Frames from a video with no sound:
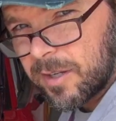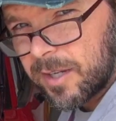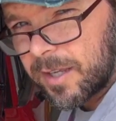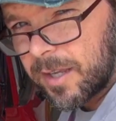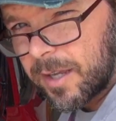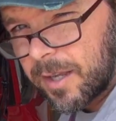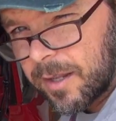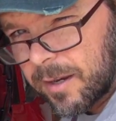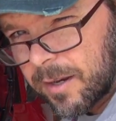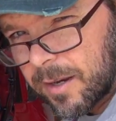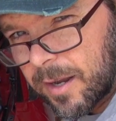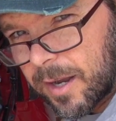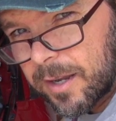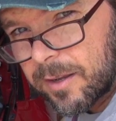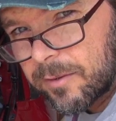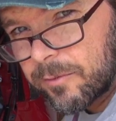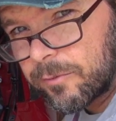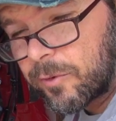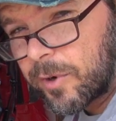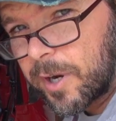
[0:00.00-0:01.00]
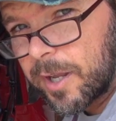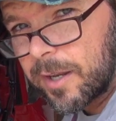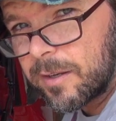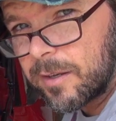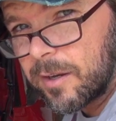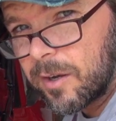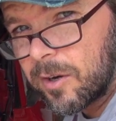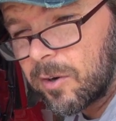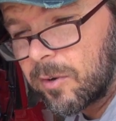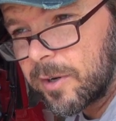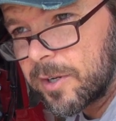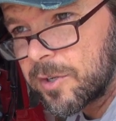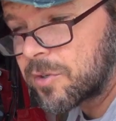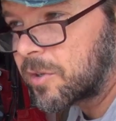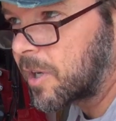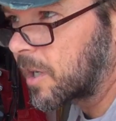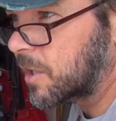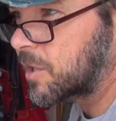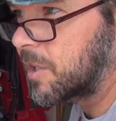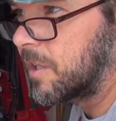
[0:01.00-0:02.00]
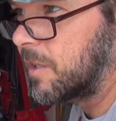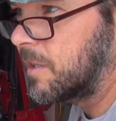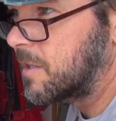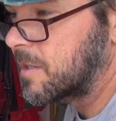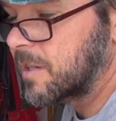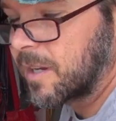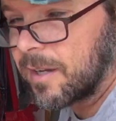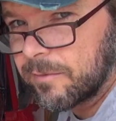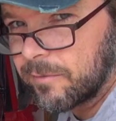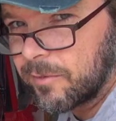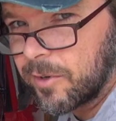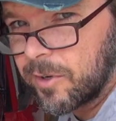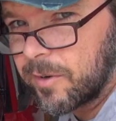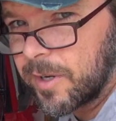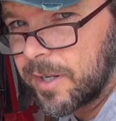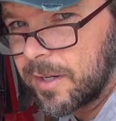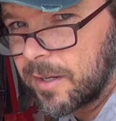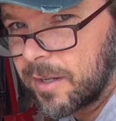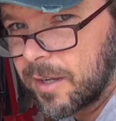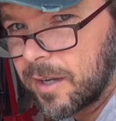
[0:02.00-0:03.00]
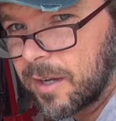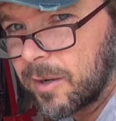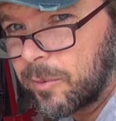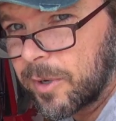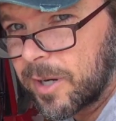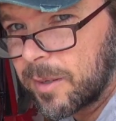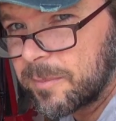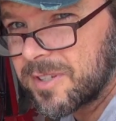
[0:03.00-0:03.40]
again, I have read no instructions. I have no idea what I'm